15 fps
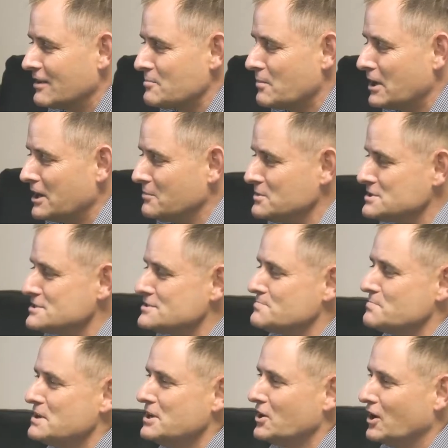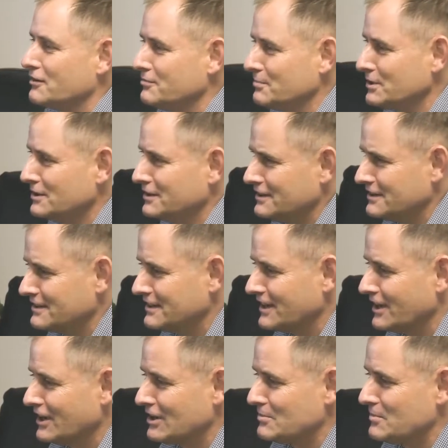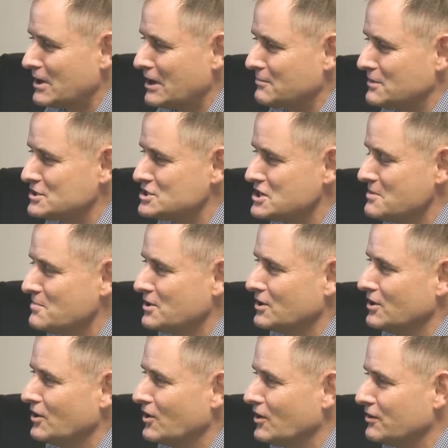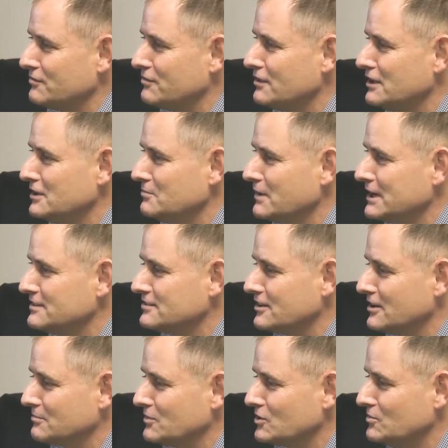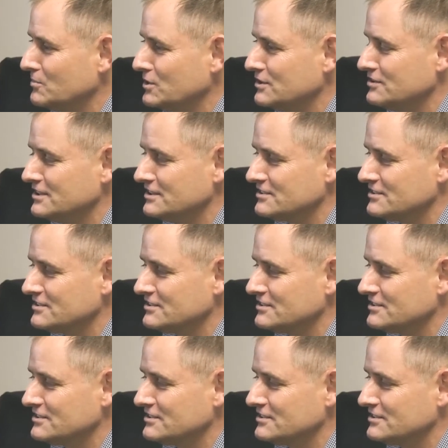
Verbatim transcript: My name is Peter Hoffman. Um, I'm the chairman of the Maytime Community